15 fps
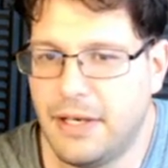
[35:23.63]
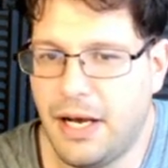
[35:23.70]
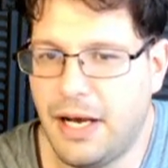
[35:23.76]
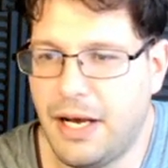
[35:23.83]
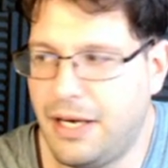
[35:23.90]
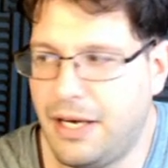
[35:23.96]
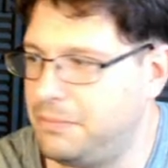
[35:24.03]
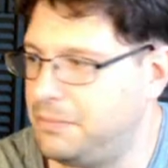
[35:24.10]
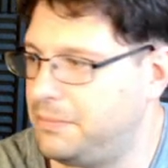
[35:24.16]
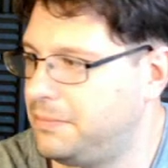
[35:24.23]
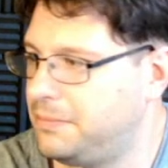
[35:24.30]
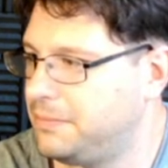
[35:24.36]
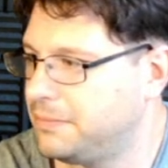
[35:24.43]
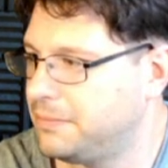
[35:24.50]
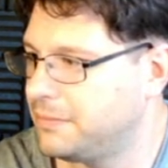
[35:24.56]
Um,
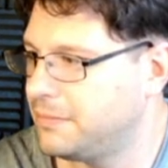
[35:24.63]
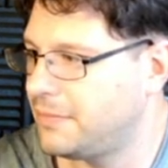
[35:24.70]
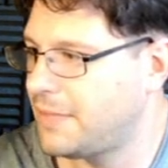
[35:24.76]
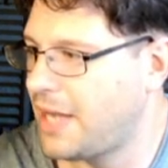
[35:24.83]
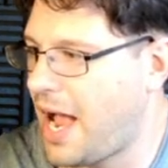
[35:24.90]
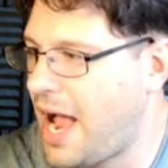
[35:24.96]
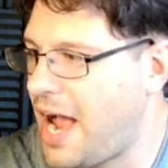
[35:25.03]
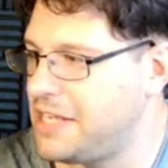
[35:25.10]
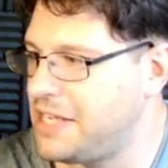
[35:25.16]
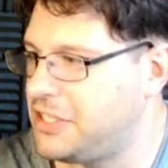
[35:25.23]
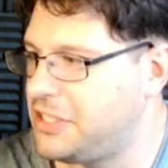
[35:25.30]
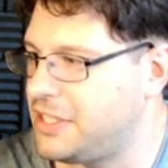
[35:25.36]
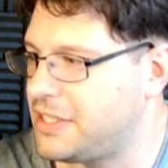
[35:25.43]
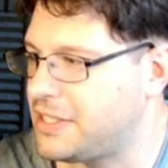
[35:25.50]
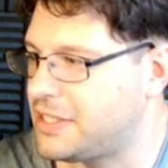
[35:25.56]
I
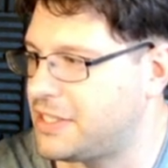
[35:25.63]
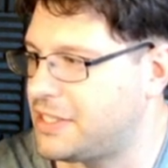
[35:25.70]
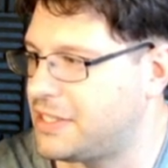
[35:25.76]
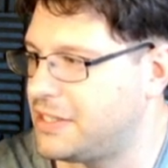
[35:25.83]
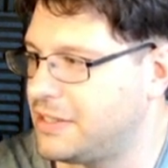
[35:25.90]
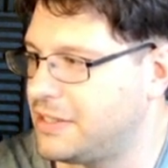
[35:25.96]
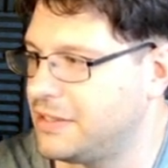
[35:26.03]
just